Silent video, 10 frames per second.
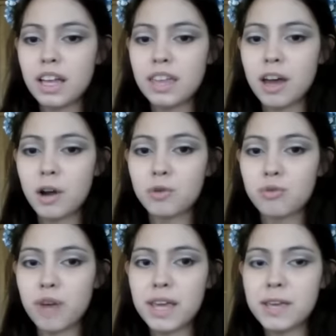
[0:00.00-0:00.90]
that
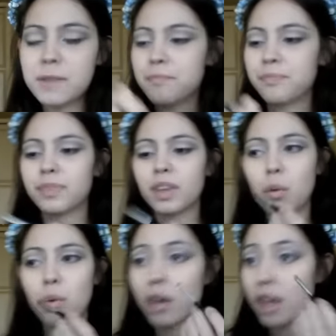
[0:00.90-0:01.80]
grey.
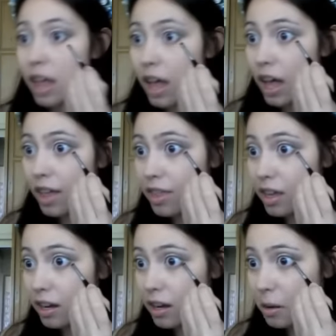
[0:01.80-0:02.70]
And
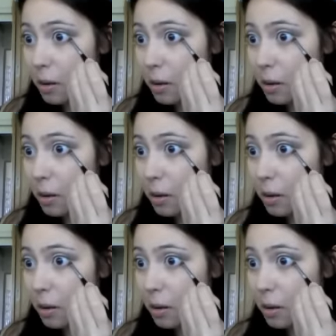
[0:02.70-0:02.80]
then